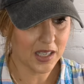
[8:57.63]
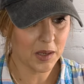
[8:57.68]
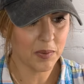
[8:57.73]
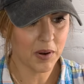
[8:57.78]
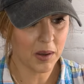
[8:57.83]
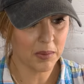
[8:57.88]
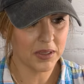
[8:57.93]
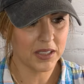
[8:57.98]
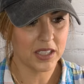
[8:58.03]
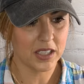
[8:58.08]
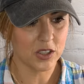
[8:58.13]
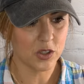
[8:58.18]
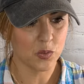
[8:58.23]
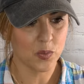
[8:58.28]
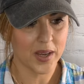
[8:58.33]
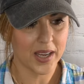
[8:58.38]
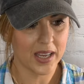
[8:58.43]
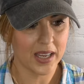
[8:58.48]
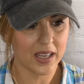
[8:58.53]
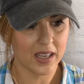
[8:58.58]
It probably does
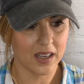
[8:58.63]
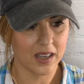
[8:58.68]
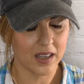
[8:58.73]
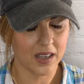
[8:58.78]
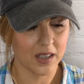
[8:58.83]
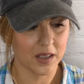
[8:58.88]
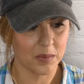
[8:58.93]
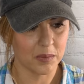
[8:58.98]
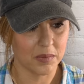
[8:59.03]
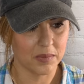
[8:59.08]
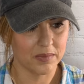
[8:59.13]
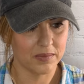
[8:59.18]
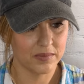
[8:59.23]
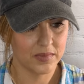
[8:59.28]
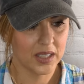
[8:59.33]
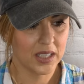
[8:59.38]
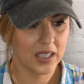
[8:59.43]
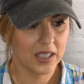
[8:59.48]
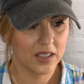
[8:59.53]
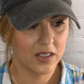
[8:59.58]
weigh,
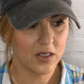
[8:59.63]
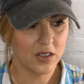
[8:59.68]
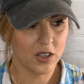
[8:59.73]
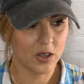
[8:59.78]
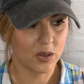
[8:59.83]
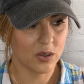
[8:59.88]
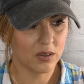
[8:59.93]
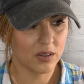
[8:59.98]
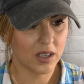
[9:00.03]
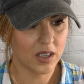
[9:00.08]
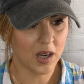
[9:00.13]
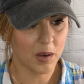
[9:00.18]
a